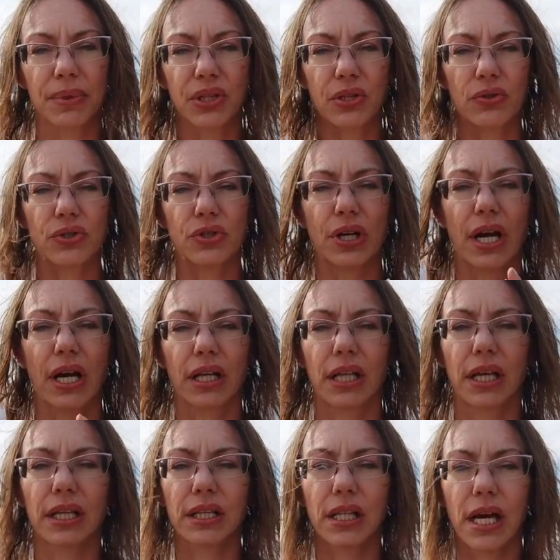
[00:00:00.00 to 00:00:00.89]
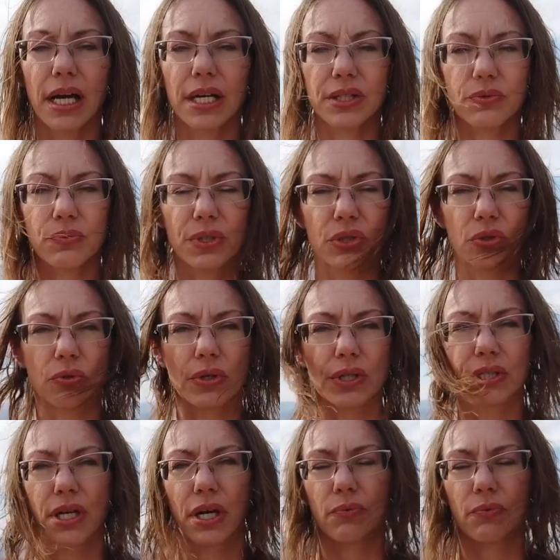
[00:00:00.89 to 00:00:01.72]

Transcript: But those are kind of like last resorts.